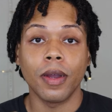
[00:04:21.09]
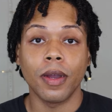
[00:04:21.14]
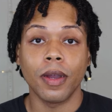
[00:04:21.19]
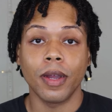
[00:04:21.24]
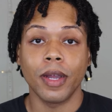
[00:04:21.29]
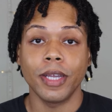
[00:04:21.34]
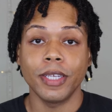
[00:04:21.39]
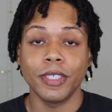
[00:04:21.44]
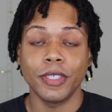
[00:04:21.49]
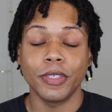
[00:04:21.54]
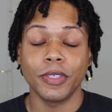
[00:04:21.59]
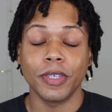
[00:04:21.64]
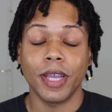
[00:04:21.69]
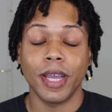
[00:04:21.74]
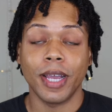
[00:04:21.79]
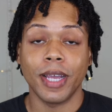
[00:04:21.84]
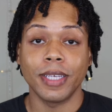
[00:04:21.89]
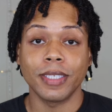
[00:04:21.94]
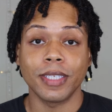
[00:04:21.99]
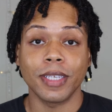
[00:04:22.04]
All right, you
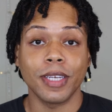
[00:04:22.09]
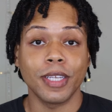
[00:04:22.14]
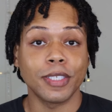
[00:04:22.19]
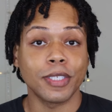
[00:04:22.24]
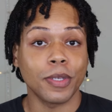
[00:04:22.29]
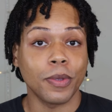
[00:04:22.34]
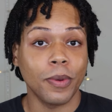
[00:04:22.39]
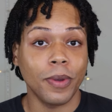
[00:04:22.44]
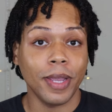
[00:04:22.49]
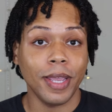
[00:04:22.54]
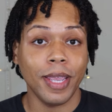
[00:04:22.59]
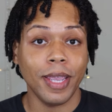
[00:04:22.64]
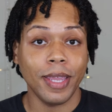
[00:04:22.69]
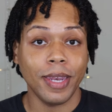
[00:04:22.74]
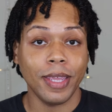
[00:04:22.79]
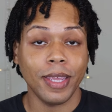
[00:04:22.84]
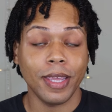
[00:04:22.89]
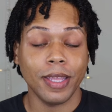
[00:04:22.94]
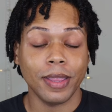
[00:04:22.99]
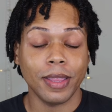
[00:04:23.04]
guys, let's go
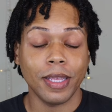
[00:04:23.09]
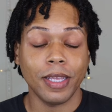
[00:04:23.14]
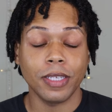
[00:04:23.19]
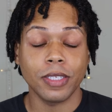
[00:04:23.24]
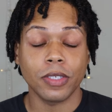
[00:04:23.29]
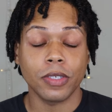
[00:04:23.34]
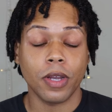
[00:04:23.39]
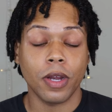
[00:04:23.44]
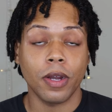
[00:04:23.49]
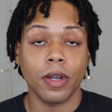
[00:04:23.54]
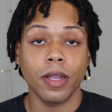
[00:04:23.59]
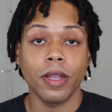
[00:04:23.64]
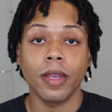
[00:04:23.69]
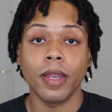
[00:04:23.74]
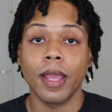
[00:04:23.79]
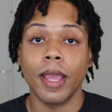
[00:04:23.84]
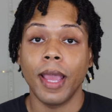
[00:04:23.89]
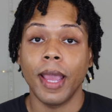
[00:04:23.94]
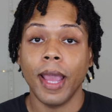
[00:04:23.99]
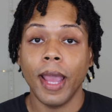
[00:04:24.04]
ahead and get things started.
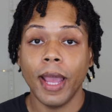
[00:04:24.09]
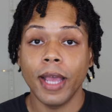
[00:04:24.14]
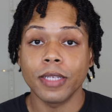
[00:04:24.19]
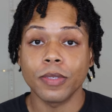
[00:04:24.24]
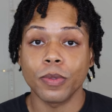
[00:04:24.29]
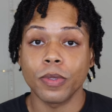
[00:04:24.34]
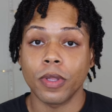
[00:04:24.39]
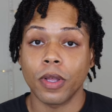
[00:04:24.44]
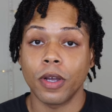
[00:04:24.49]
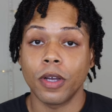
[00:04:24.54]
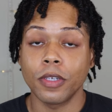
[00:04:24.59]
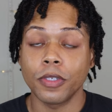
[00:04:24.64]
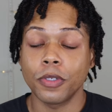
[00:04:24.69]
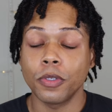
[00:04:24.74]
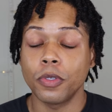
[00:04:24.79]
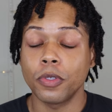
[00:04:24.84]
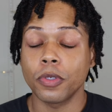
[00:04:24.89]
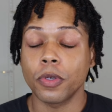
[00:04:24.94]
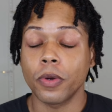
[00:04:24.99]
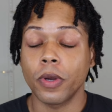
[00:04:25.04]
As with all
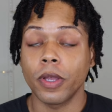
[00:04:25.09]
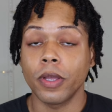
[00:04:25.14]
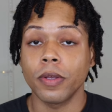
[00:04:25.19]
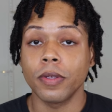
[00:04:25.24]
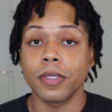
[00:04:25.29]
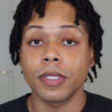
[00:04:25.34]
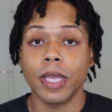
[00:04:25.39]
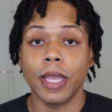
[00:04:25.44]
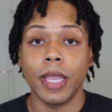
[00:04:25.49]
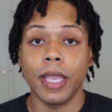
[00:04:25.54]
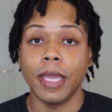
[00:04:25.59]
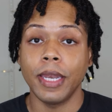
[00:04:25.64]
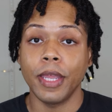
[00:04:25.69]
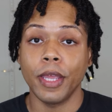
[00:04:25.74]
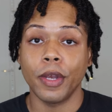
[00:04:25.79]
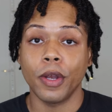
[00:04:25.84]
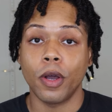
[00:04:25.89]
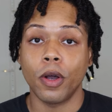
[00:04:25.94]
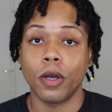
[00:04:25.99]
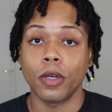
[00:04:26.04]
tutorials,
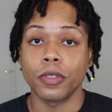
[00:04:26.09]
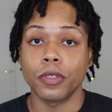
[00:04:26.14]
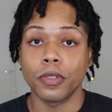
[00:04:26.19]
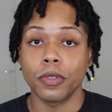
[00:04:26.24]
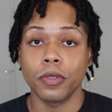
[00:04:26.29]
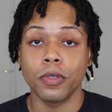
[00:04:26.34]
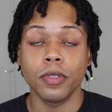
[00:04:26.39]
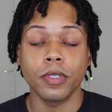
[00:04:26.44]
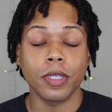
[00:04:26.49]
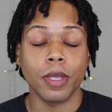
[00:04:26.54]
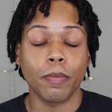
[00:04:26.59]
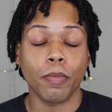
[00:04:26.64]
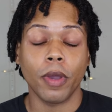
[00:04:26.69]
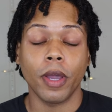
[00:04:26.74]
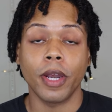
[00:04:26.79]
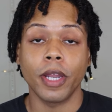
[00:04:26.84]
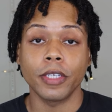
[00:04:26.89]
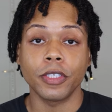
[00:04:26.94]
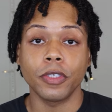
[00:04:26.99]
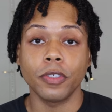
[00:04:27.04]
any and all tools and
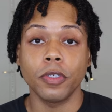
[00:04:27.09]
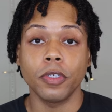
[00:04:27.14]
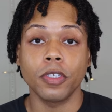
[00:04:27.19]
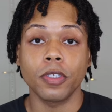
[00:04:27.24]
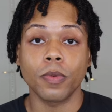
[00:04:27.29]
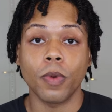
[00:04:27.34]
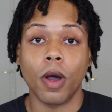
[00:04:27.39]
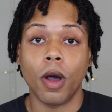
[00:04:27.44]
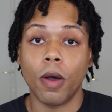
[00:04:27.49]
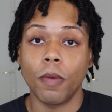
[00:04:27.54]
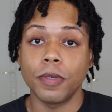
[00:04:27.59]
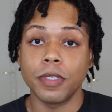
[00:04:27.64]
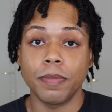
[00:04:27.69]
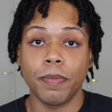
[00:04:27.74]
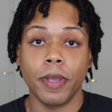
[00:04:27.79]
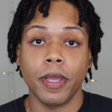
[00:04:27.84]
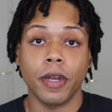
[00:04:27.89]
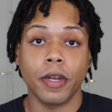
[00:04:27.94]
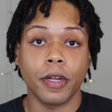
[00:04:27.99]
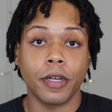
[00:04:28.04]
product shields will always
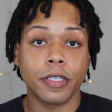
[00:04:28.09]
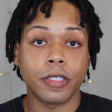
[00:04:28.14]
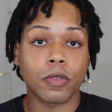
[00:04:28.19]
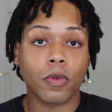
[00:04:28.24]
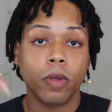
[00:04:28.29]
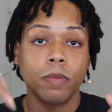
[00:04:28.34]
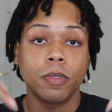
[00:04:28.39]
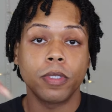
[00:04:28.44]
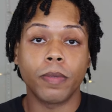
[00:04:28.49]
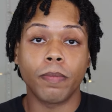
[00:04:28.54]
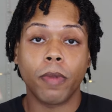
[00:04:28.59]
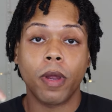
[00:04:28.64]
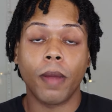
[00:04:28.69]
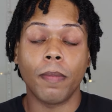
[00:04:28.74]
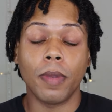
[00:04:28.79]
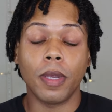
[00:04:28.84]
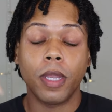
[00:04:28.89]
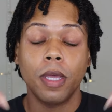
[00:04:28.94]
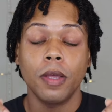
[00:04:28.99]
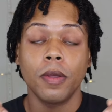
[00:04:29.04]
be in the description
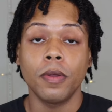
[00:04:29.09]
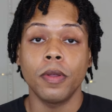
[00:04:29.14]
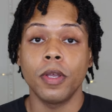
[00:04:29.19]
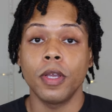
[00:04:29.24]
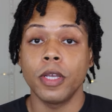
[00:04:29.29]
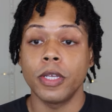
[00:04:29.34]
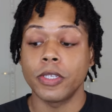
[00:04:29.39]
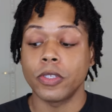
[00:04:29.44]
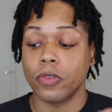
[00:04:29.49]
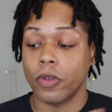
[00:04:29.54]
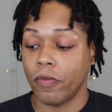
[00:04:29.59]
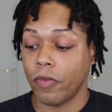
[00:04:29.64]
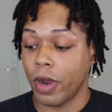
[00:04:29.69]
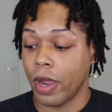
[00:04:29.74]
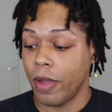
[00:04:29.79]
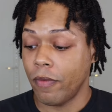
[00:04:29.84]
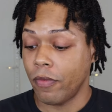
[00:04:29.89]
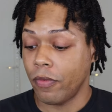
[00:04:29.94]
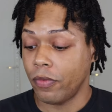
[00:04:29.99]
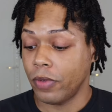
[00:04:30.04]
bar below. So if
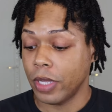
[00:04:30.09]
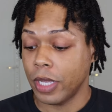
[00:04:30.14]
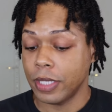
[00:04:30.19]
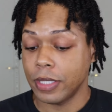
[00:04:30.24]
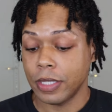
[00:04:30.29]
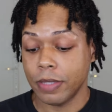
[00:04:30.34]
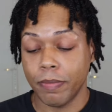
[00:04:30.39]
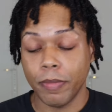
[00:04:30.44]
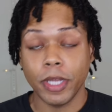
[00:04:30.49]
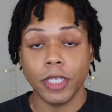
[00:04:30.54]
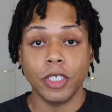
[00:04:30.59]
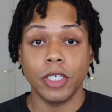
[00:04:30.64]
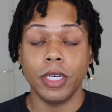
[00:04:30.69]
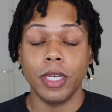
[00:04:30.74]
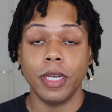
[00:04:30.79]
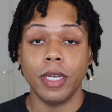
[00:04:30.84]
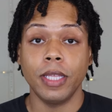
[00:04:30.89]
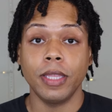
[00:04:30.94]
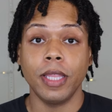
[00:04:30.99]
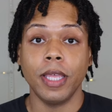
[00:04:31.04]
I ever forget to
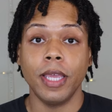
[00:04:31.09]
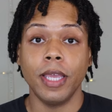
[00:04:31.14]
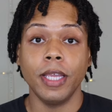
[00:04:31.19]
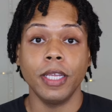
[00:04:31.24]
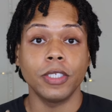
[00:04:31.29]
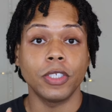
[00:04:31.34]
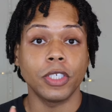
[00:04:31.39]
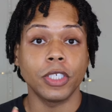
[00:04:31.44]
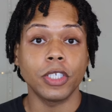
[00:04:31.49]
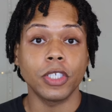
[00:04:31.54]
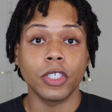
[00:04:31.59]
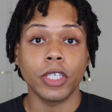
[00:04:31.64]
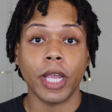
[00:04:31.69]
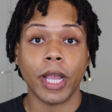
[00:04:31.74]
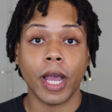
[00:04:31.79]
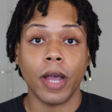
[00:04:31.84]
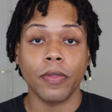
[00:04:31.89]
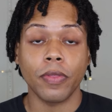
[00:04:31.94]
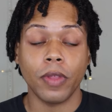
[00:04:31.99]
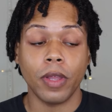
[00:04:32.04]
mention anything, just
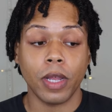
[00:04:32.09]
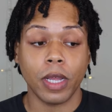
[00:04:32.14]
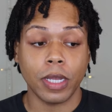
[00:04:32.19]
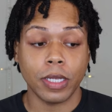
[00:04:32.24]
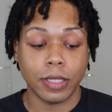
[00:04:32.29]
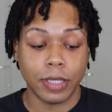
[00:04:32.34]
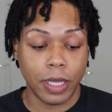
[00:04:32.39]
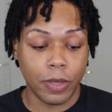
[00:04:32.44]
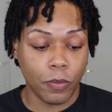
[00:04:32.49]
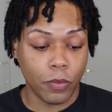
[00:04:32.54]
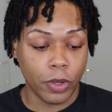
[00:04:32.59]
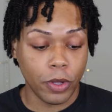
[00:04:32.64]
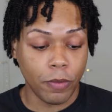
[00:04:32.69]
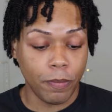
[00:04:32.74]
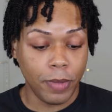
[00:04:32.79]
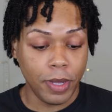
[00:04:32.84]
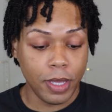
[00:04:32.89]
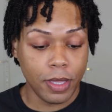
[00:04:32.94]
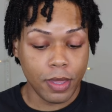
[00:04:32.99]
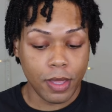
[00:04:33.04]
check out there because it
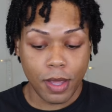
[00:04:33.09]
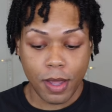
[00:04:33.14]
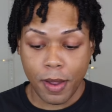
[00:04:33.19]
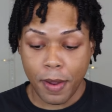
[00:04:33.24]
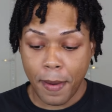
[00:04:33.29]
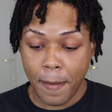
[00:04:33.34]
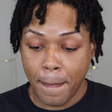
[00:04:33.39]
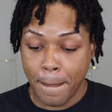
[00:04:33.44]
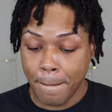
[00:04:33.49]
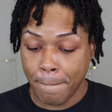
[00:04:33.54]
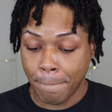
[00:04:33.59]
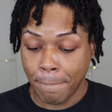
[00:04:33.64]
will be there.